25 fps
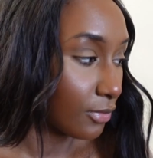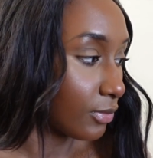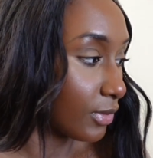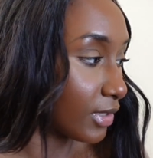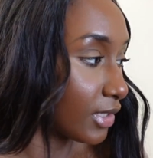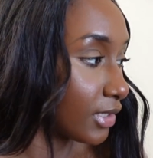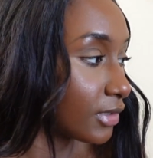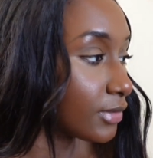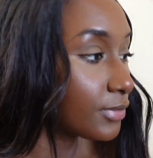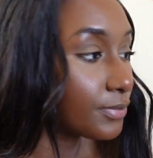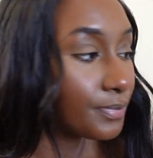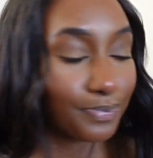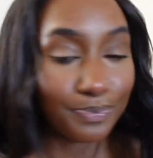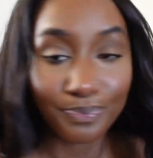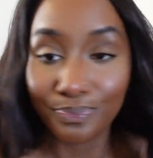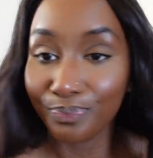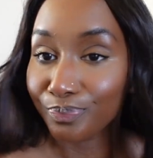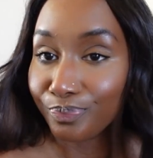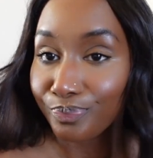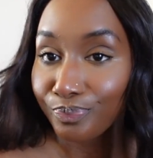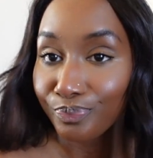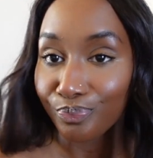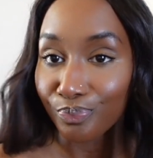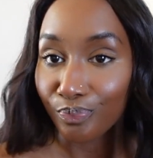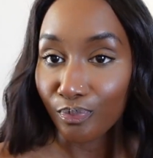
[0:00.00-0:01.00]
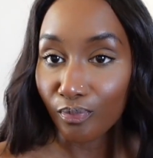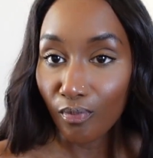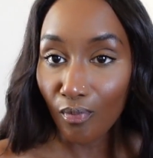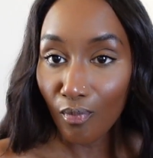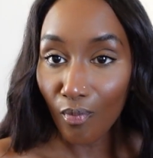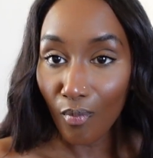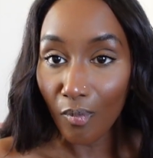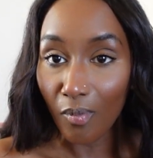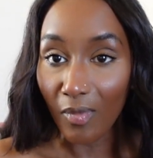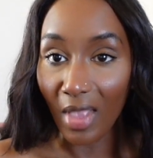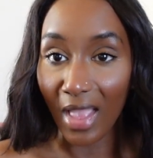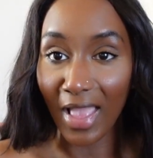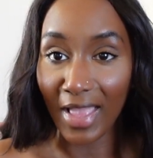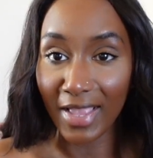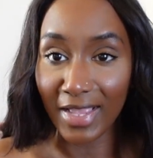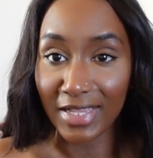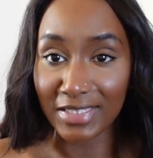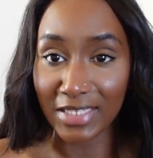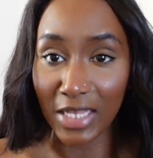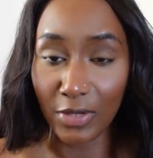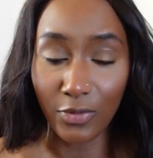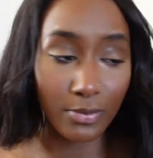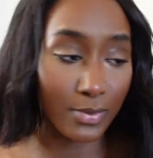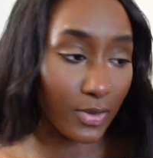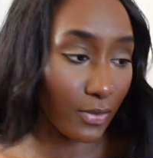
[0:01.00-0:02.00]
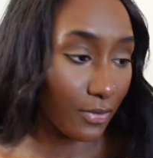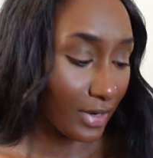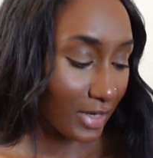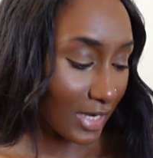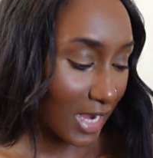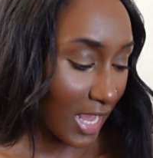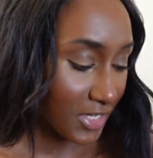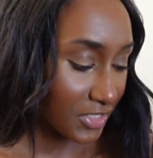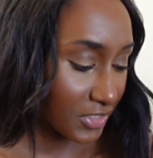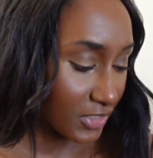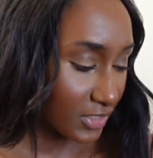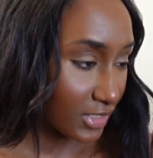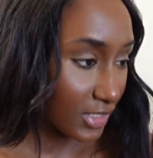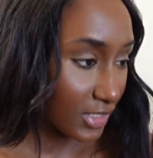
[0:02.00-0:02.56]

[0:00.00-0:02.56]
Well, I guess I won't be wearing lashes